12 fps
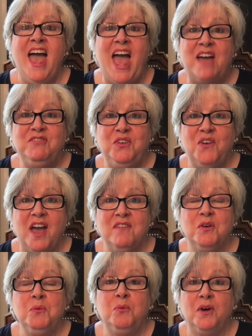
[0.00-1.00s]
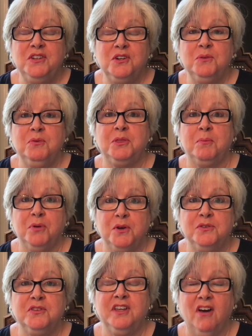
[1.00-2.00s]
Have you ever wondered what the
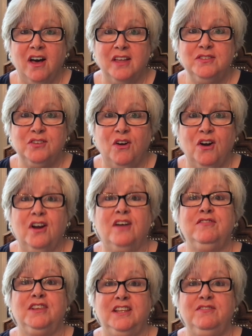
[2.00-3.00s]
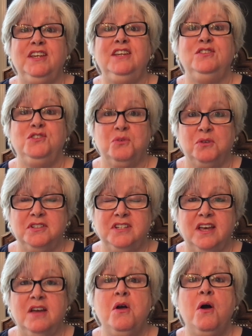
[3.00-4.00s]
pros and cons are of living in
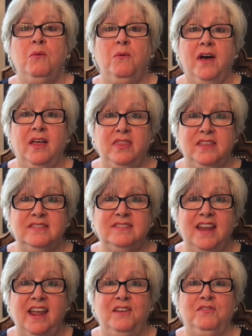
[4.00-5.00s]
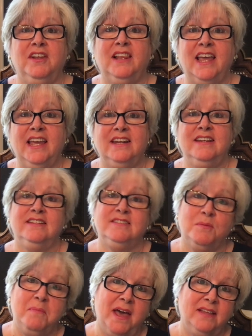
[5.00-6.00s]
Georgia? Well, this native Atlanta is
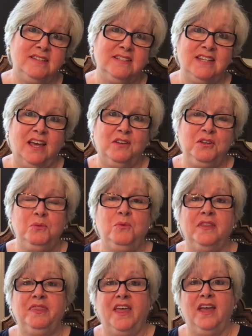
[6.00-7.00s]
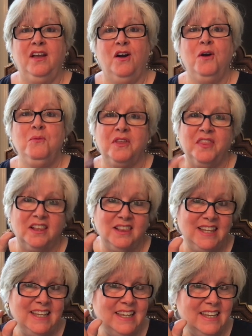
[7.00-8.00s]
about to tell you what they are with a
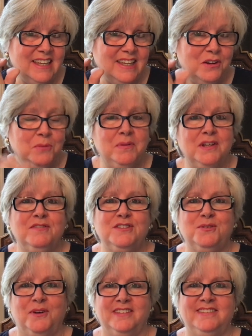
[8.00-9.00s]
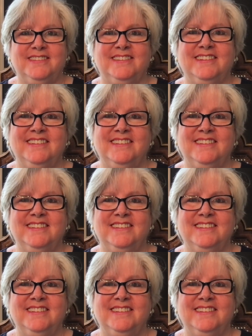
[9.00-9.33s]
little bit of a twist.